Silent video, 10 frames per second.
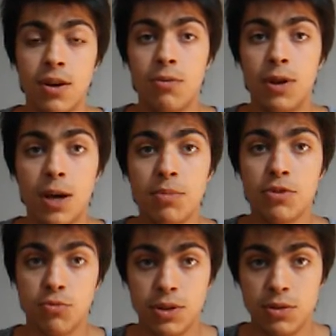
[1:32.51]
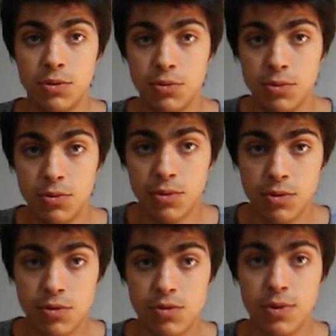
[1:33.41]
What happens when you
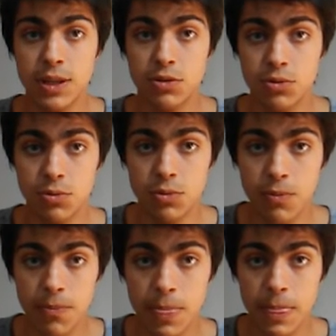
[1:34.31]
try to